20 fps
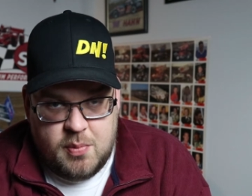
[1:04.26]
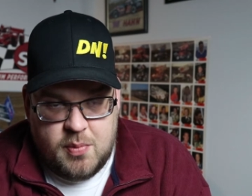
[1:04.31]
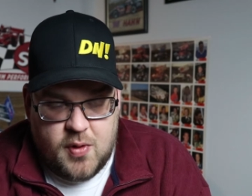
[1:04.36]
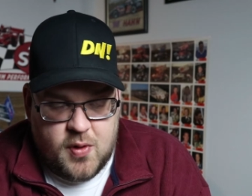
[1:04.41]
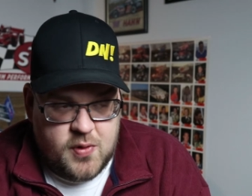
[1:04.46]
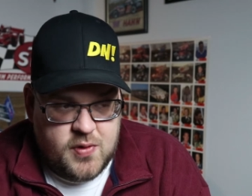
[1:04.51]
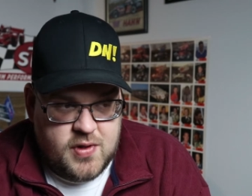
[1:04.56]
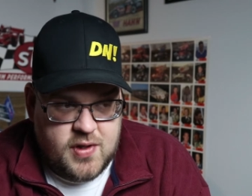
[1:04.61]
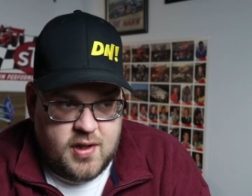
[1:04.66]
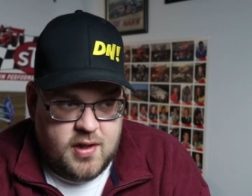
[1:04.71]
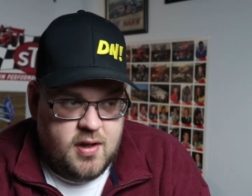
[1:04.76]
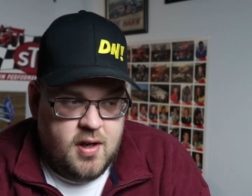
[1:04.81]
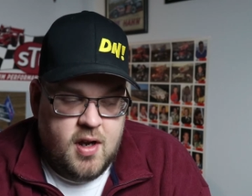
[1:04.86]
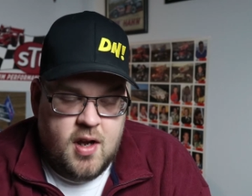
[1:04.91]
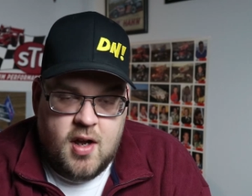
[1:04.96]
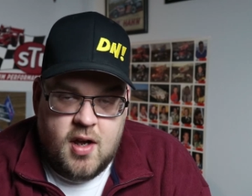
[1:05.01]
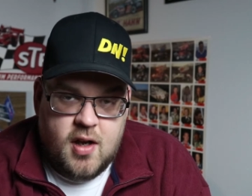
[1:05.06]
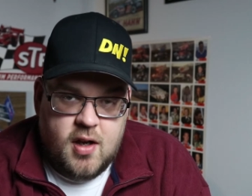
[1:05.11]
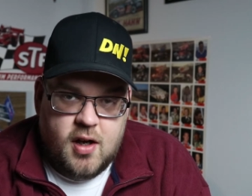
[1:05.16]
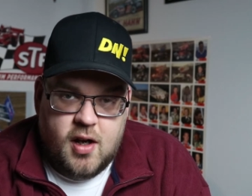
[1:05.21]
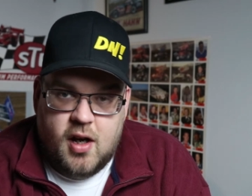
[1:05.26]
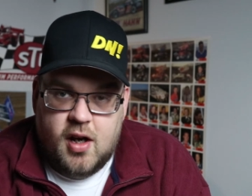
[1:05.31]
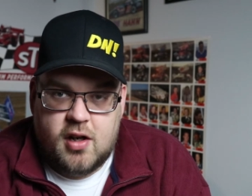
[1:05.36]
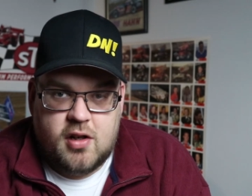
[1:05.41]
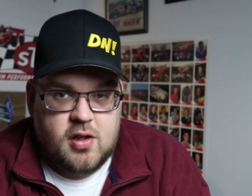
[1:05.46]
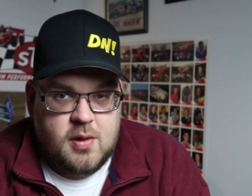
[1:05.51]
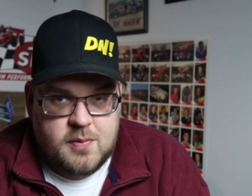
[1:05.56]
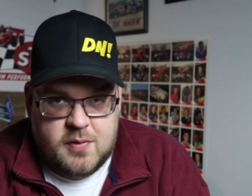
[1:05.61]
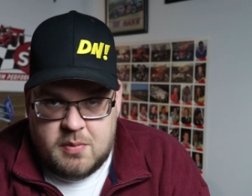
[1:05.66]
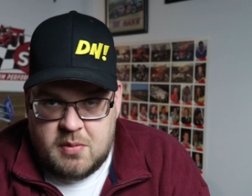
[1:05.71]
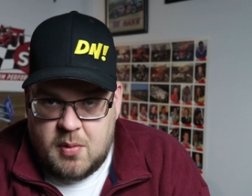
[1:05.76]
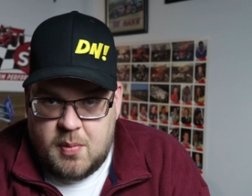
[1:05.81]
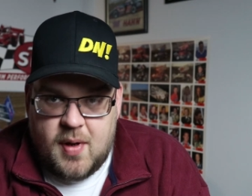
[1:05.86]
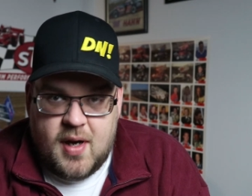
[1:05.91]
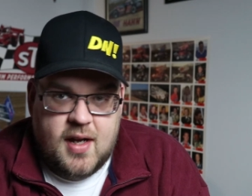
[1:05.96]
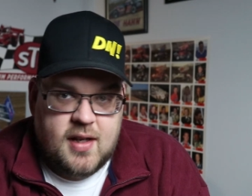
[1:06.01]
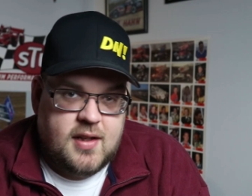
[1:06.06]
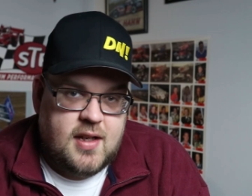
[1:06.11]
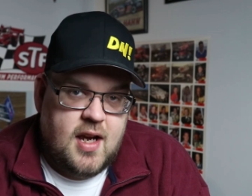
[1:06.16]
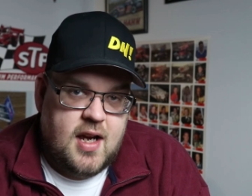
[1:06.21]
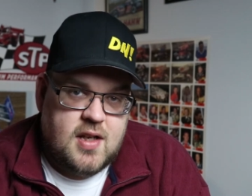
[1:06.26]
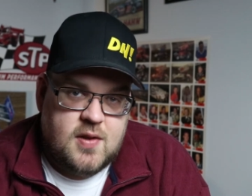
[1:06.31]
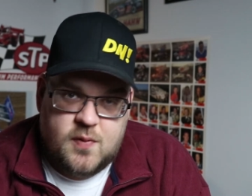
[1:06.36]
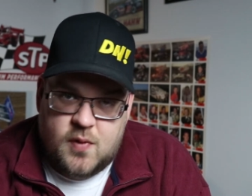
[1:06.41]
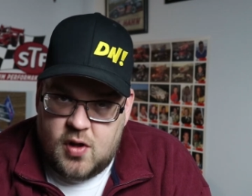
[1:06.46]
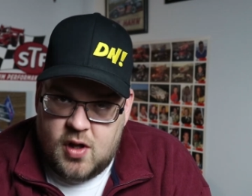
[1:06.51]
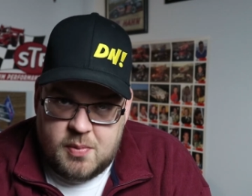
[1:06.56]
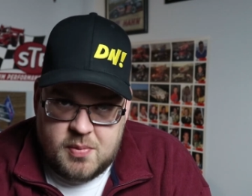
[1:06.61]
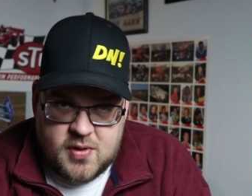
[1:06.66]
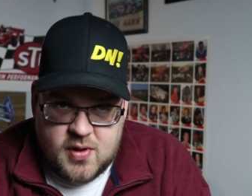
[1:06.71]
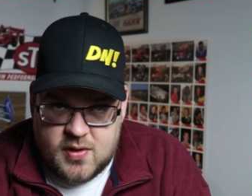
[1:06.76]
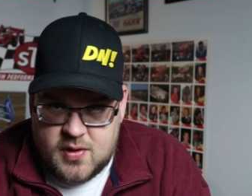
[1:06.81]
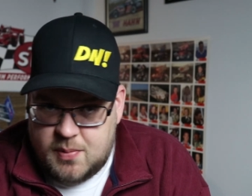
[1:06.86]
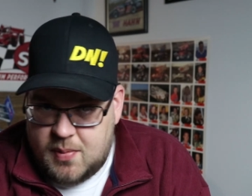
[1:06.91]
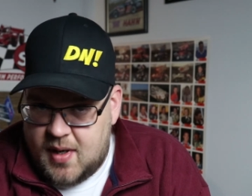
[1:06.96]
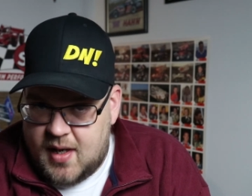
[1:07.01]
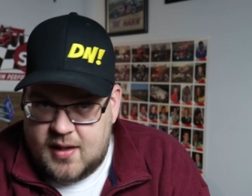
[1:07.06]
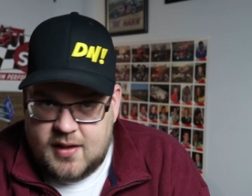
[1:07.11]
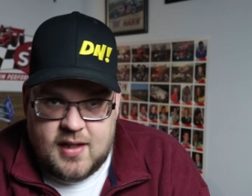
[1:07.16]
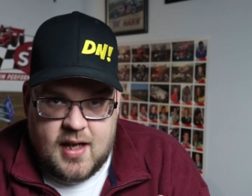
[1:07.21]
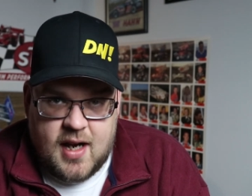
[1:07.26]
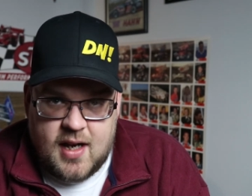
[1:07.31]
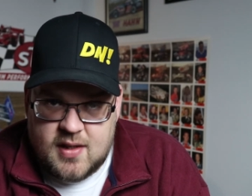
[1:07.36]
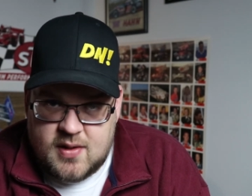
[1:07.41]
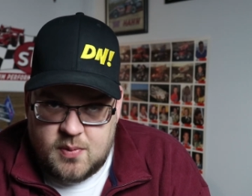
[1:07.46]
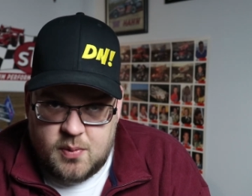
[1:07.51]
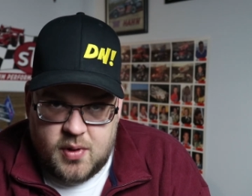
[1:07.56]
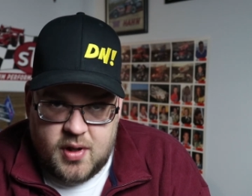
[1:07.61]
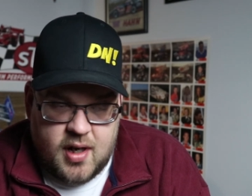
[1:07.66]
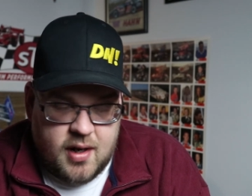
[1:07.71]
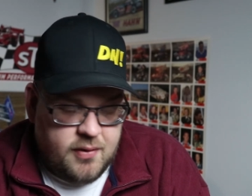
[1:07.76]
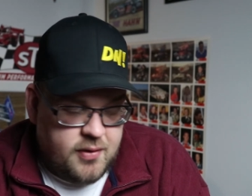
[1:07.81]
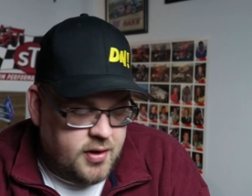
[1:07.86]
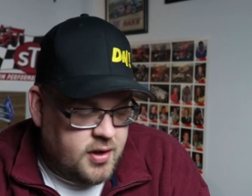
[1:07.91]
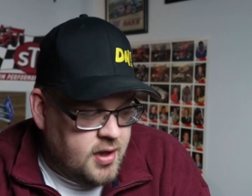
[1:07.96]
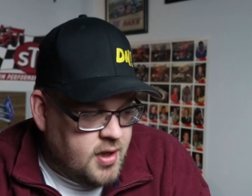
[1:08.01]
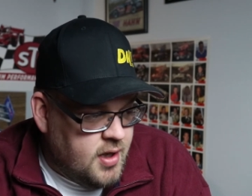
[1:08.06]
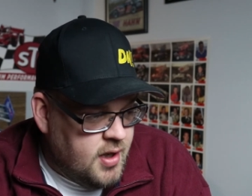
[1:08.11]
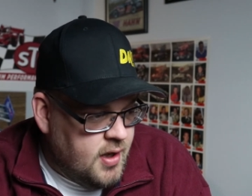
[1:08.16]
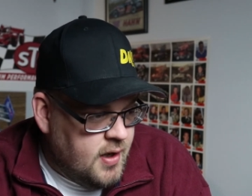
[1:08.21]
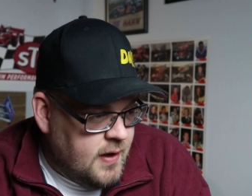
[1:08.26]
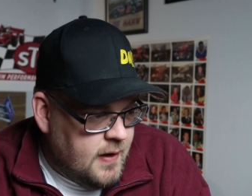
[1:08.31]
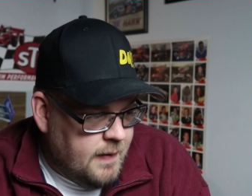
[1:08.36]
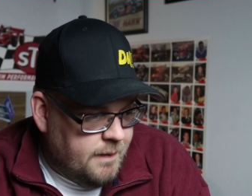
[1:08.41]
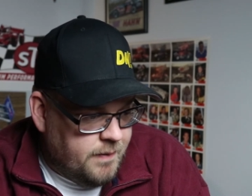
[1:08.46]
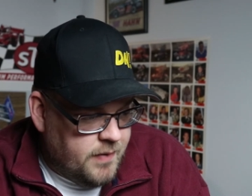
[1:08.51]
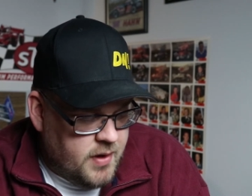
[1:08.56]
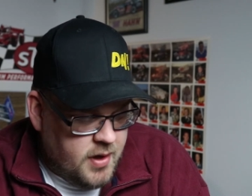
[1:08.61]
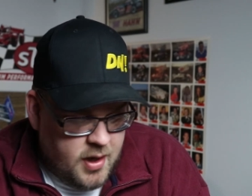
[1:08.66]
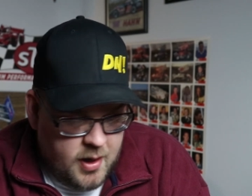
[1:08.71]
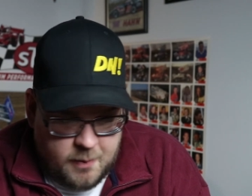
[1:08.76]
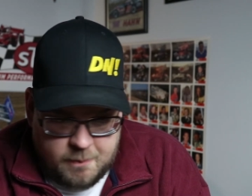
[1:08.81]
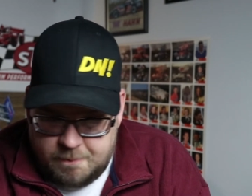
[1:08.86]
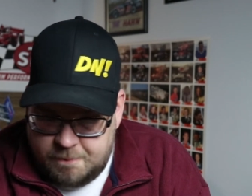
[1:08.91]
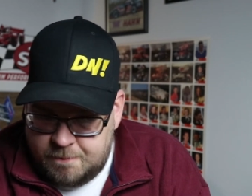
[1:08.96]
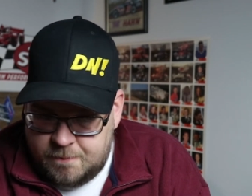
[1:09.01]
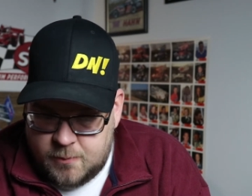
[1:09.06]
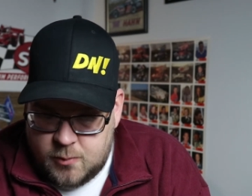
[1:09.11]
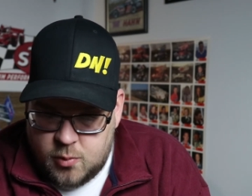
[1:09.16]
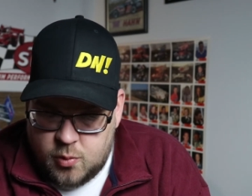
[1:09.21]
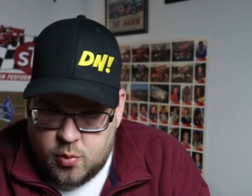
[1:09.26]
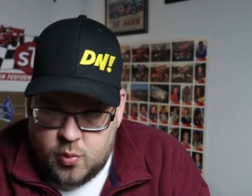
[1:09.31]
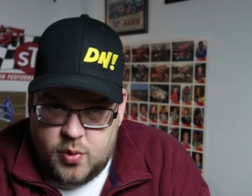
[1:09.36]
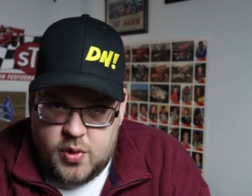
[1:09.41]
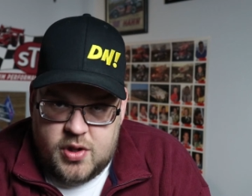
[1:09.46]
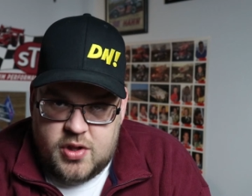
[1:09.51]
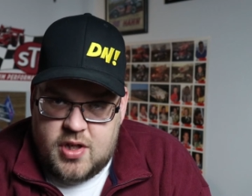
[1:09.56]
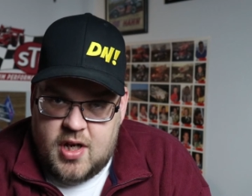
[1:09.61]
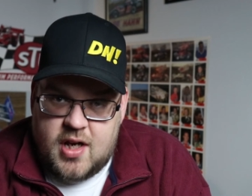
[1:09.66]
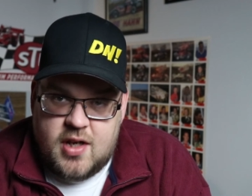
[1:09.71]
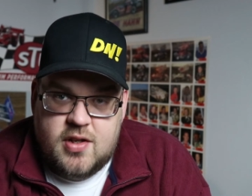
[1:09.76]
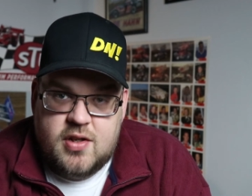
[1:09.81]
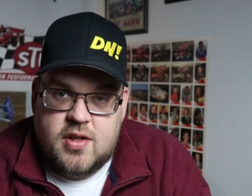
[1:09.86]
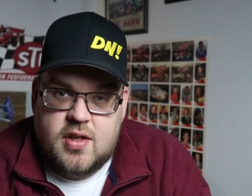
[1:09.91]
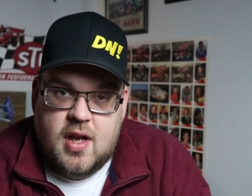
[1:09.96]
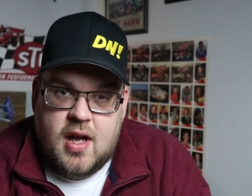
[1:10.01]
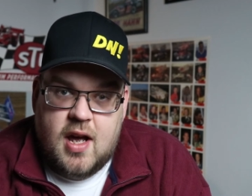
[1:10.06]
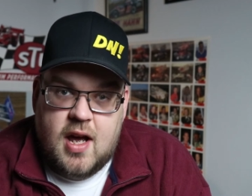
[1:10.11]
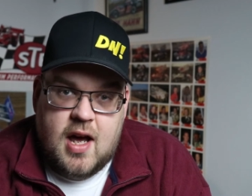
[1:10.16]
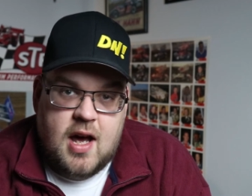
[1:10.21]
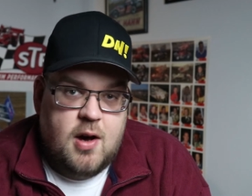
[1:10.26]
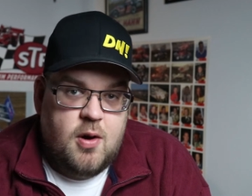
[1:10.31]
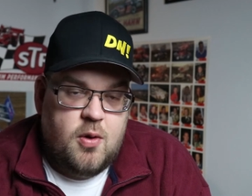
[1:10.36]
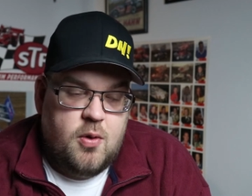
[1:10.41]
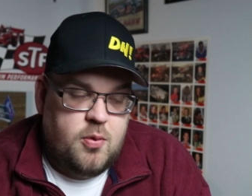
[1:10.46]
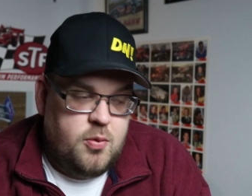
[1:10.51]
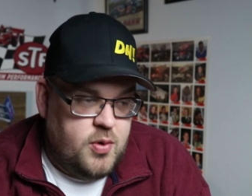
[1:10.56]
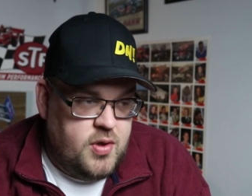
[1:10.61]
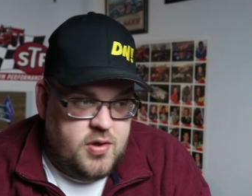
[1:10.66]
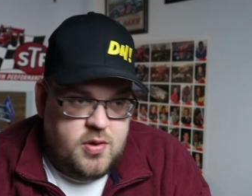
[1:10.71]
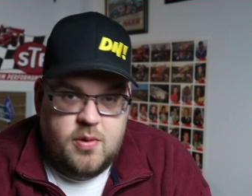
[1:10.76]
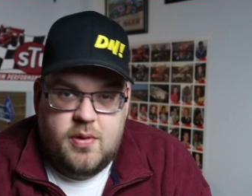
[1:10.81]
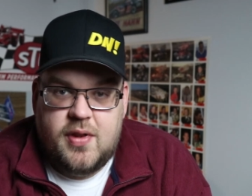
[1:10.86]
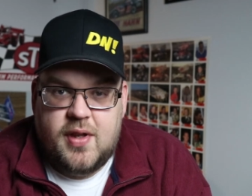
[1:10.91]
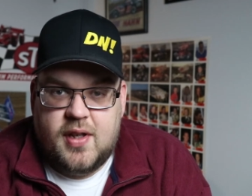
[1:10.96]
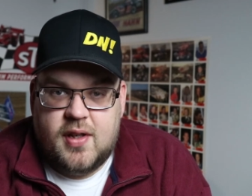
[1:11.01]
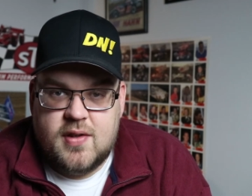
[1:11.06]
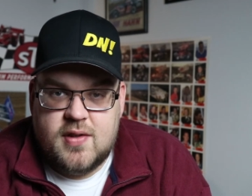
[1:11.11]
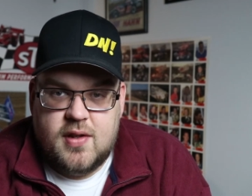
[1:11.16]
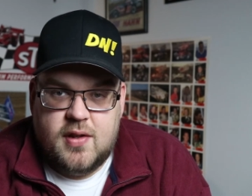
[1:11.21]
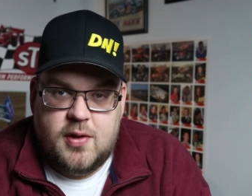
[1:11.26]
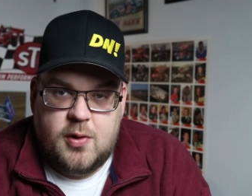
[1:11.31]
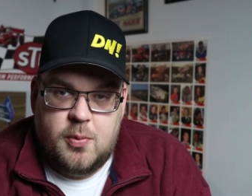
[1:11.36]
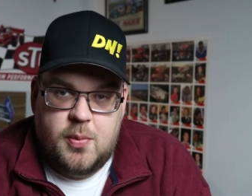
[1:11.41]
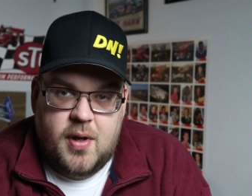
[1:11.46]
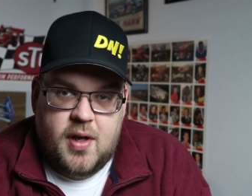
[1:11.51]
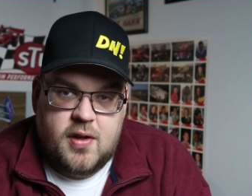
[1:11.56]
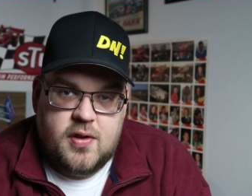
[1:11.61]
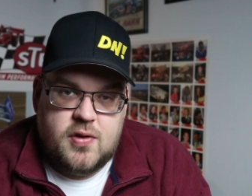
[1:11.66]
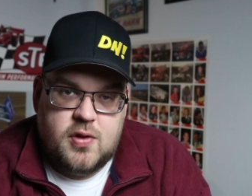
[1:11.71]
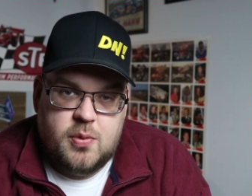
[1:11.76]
been posted, uh, clips from the podcast, full episodes of podcast, whatever, um, we changed how we do things a little bit.